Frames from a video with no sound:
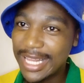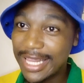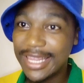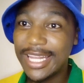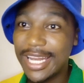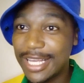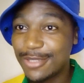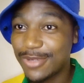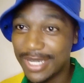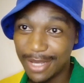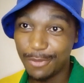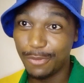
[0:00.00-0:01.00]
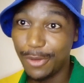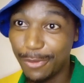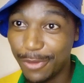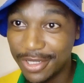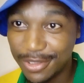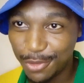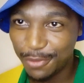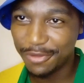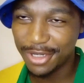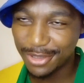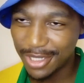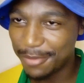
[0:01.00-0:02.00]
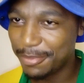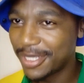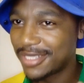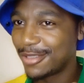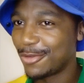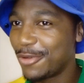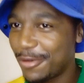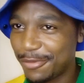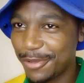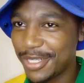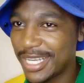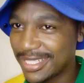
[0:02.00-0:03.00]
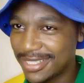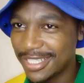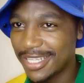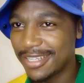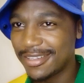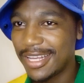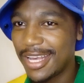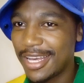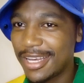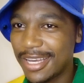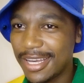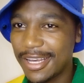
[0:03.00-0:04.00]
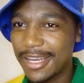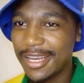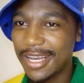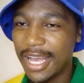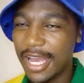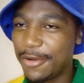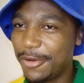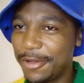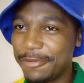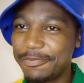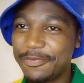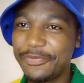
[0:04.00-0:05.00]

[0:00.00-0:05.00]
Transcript: And the Nets were like, we want two first round picks in order for you guys to get Kyrie.